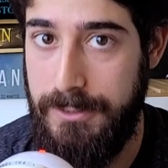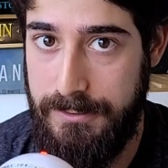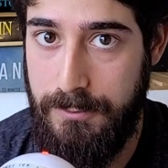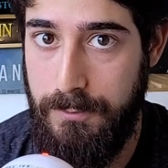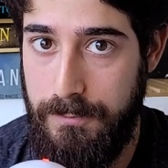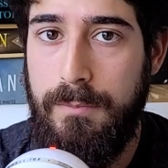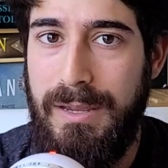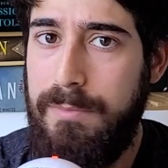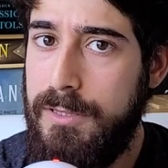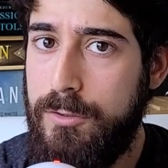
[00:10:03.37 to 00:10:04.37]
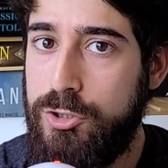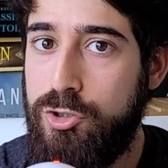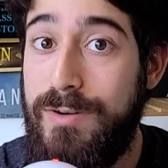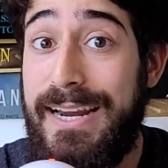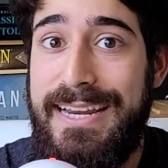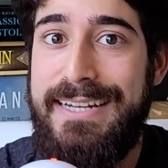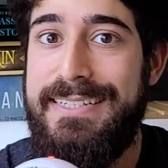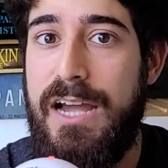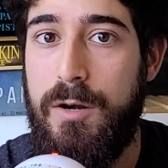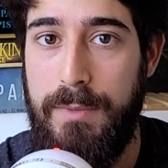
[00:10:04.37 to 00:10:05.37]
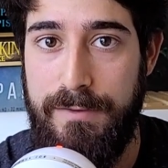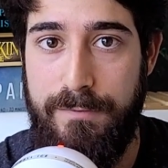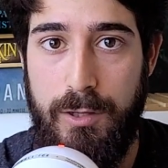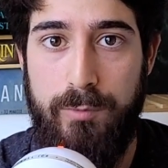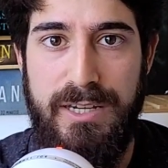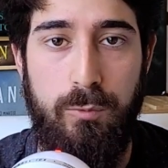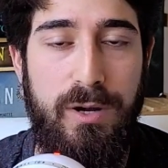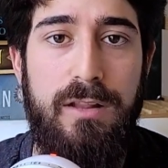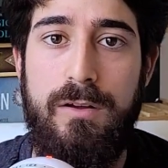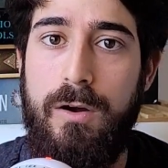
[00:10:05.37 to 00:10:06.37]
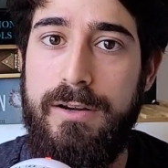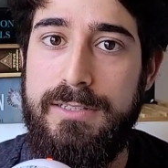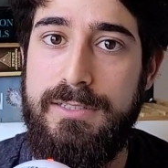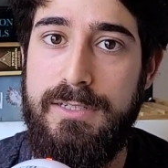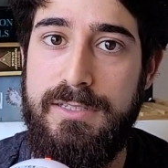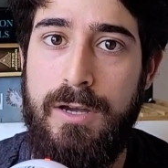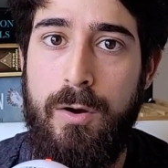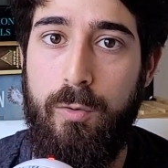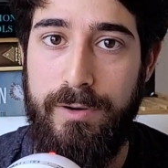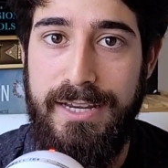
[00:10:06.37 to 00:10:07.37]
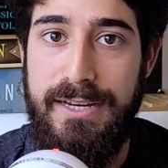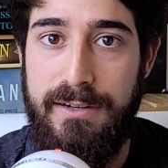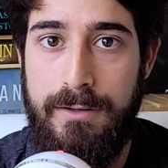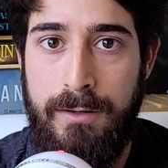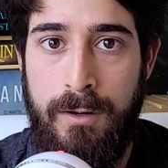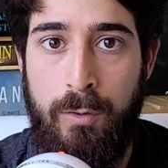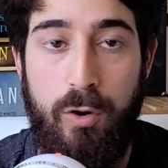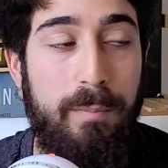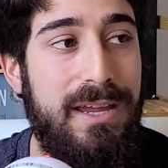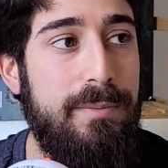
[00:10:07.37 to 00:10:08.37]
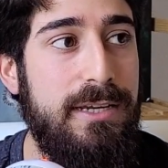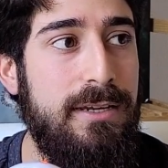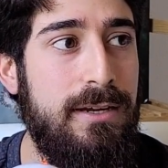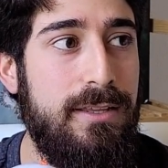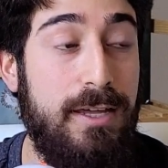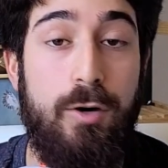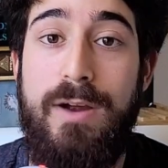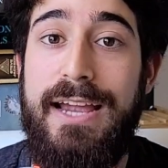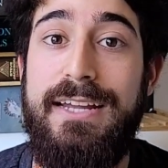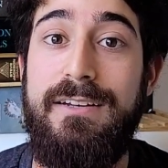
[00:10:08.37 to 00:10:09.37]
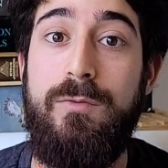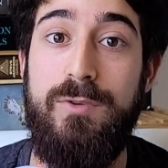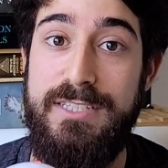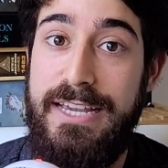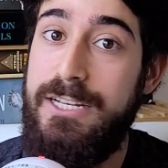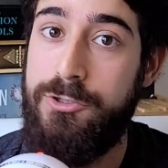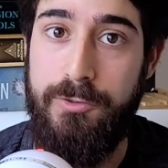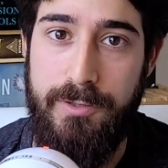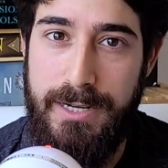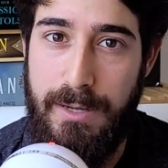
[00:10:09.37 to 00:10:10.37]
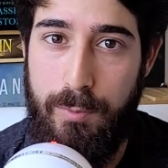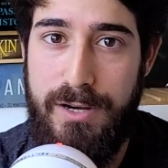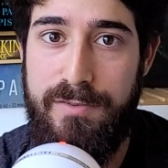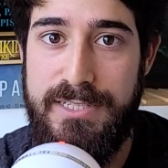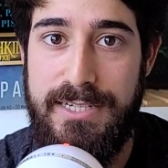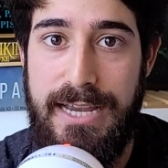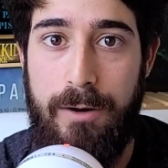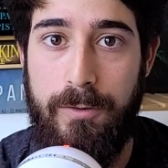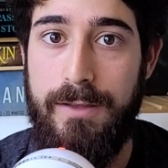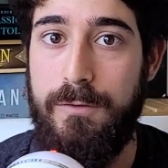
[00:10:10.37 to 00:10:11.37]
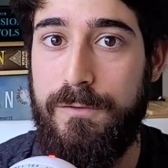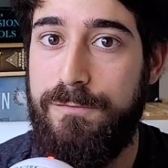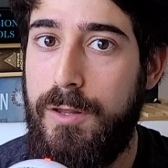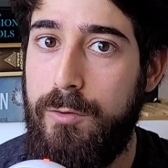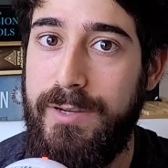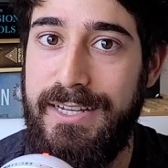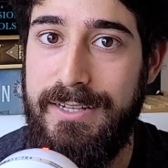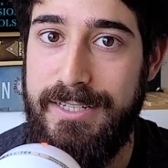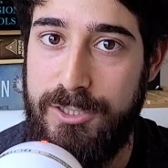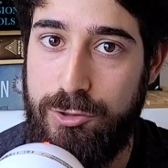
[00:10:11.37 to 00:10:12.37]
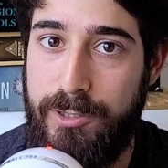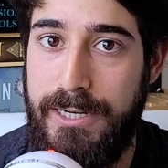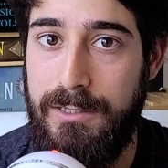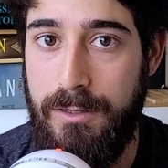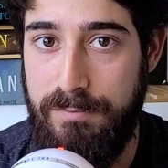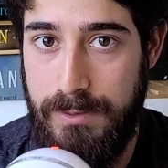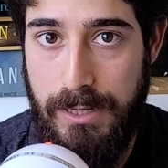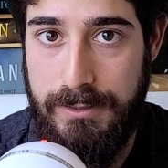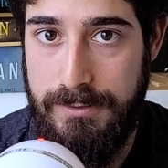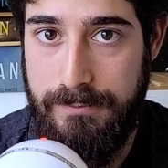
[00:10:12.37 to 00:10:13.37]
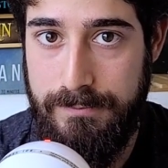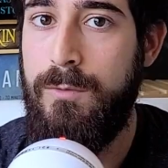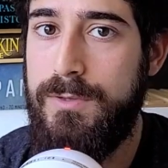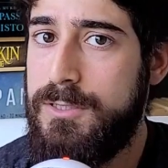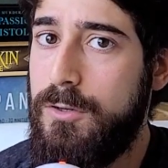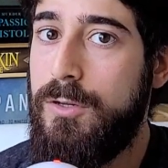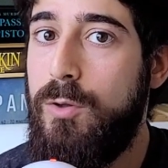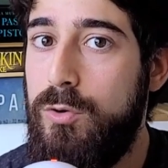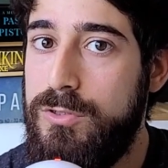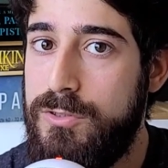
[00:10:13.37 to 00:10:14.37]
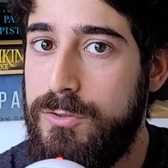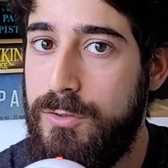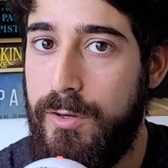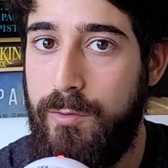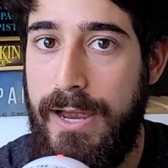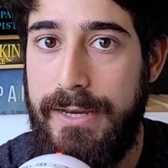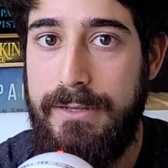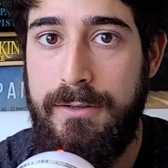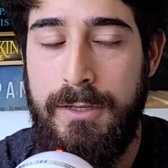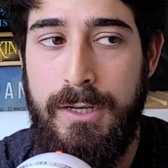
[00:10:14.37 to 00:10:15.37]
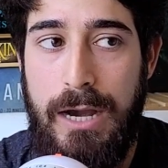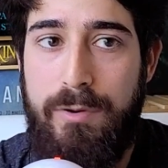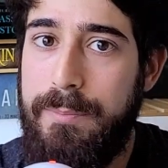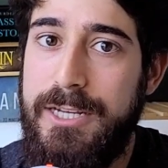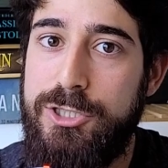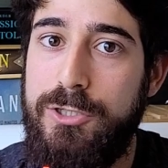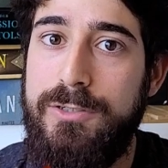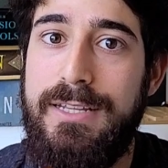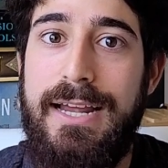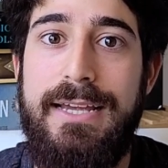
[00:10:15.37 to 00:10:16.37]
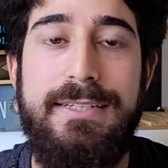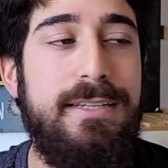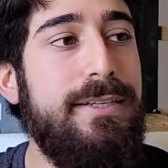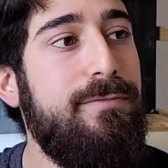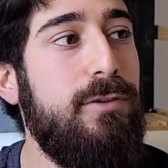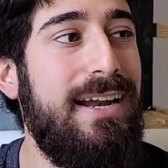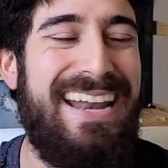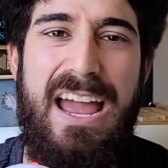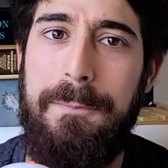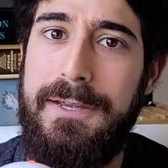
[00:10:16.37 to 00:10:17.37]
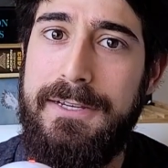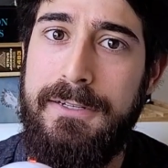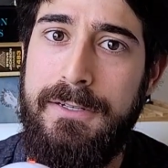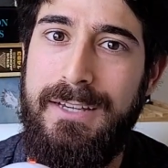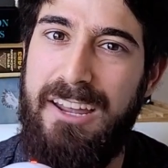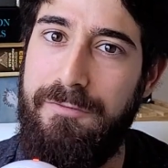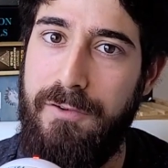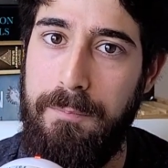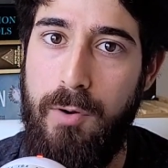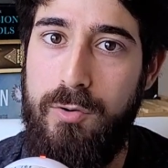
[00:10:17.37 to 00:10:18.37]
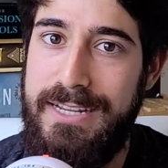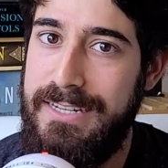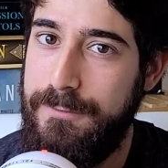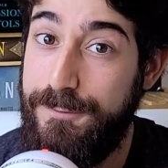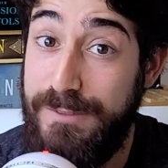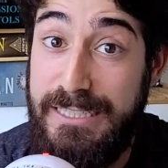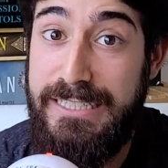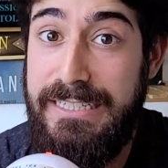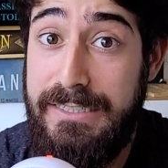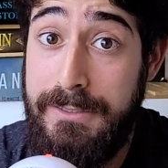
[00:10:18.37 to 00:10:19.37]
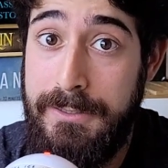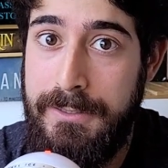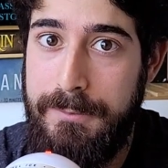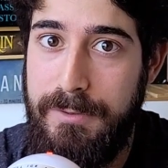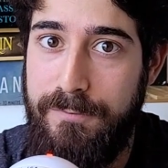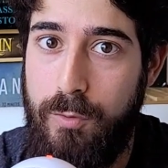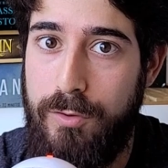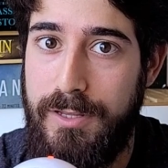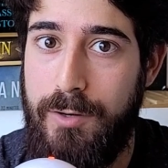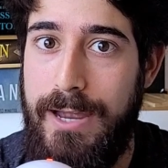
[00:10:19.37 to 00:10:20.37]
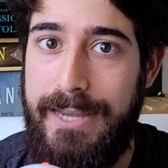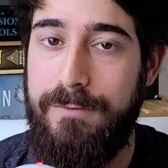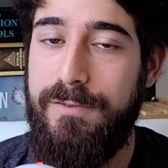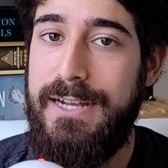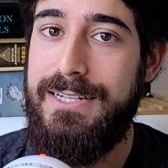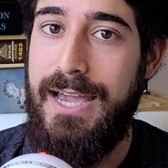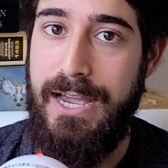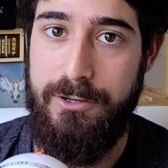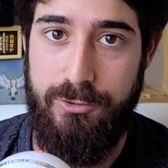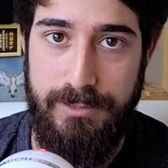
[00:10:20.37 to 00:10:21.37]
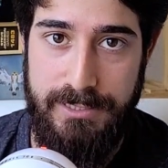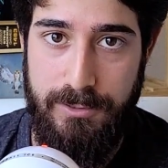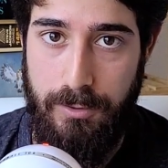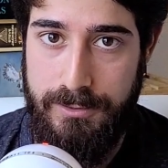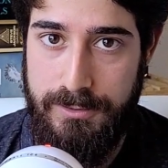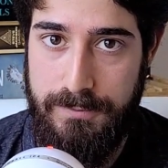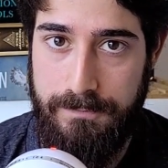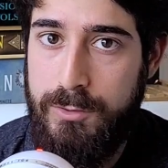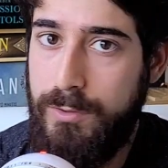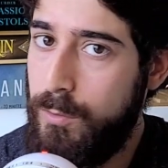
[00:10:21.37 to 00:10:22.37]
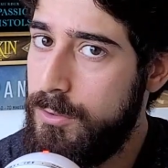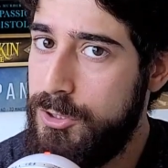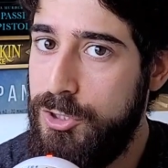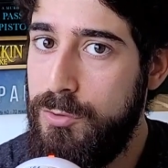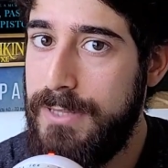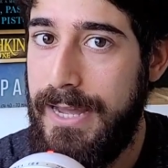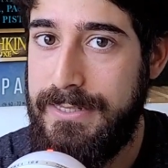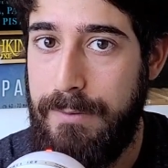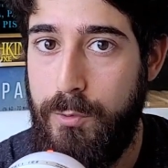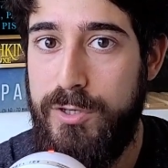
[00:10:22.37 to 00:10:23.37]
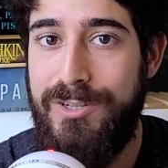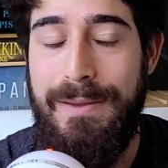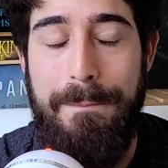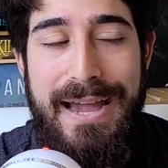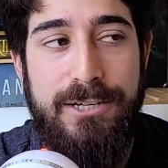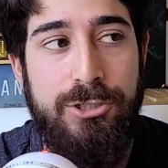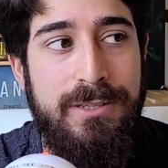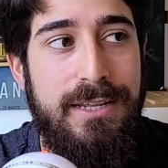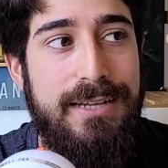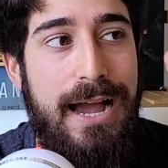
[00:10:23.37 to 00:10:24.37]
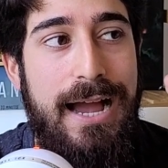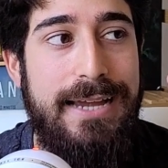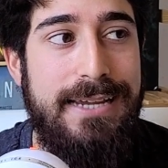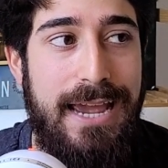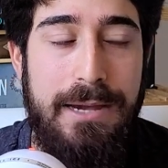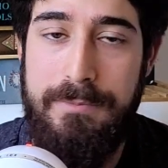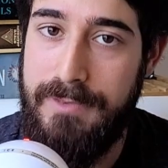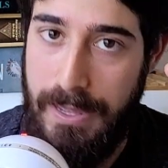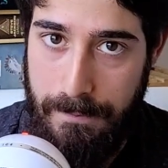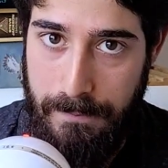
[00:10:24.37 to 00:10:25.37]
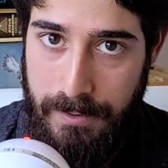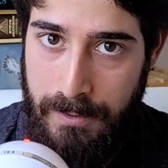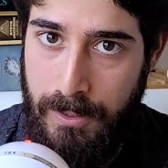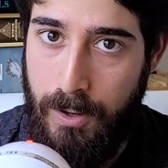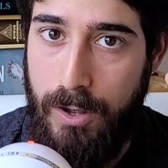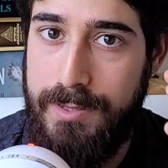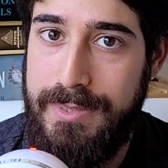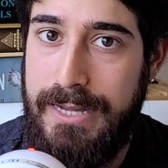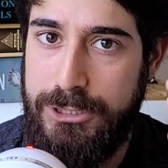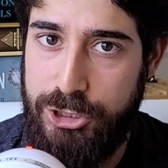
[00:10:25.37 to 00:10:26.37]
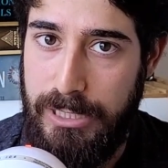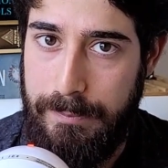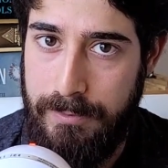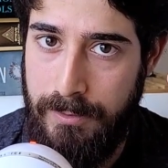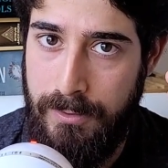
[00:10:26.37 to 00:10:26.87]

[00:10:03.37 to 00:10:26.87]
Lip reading: it. Maybe they're tracking it down by following whale carcasses or ink. Or maybe the Kraken was injured in a previous encounter and they're following its trail of blood. Once they're close to the Kraken, I want to make sure that I deliver an epic and foreboding feeling before the Kraken fight actually starts. So in order to do that, I'm going to imagine that I am them on that ship